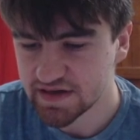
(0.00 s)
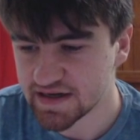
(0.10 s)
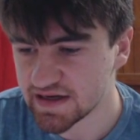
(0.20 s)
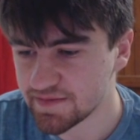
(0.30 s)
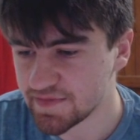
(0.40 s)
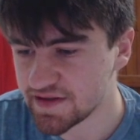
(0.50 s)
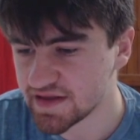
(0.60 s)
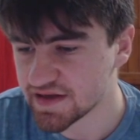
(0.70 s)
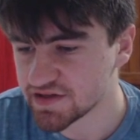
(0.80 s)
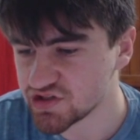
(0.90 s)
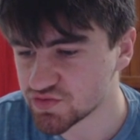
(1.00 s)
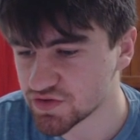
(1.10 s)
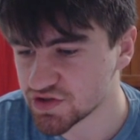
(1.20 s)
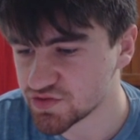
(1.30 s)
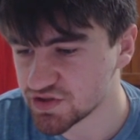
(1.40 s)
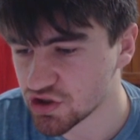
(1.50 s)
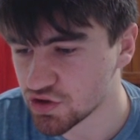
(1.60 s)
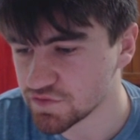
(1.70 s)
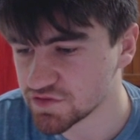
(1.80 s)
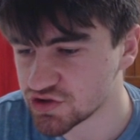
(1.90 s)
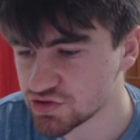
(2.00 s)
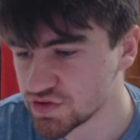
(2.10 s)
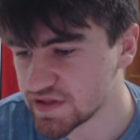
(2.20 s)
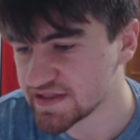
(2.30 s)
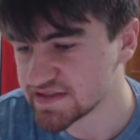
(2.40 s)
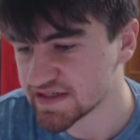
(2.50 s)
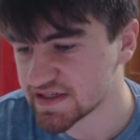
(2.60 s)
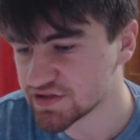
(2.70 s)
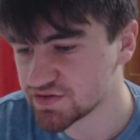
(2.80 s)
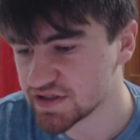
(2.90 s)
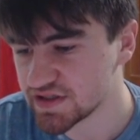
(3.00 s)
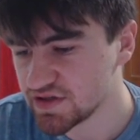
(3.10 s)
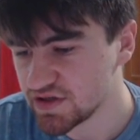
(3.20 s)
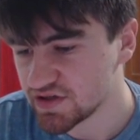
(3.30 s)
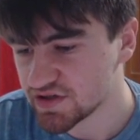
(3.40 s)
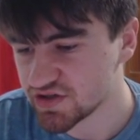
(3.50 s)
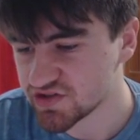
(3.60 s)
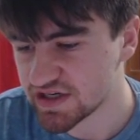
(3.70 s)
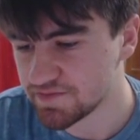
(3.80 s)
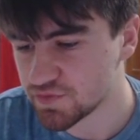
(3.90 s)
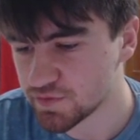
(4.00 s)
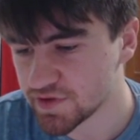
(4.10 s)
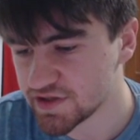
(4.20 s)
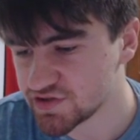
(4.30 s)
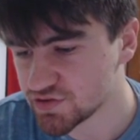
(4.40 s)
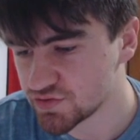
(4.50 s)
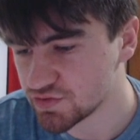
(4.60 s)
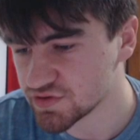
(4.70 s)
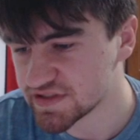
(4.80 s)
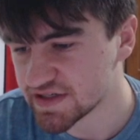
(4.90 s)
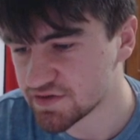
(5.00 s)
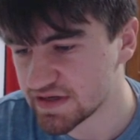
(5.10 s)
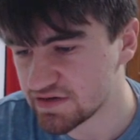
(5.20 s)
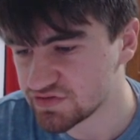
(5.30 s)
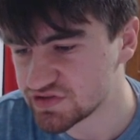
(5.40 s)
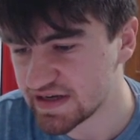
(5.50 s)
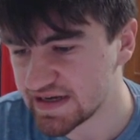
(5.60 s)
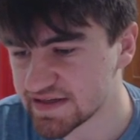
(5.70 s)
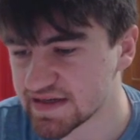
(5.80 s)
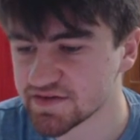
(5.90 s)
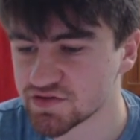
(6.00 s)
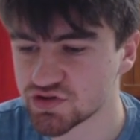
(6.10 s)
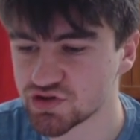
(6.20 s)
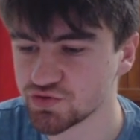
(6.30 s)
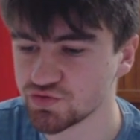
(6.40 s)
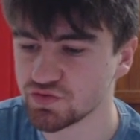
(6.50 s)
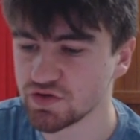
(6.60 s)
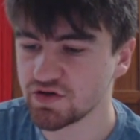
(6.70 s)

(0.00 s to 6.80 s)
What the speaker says: and then I just want to switch over to the St Kilda, because I'm pretty sure St Kilda also had two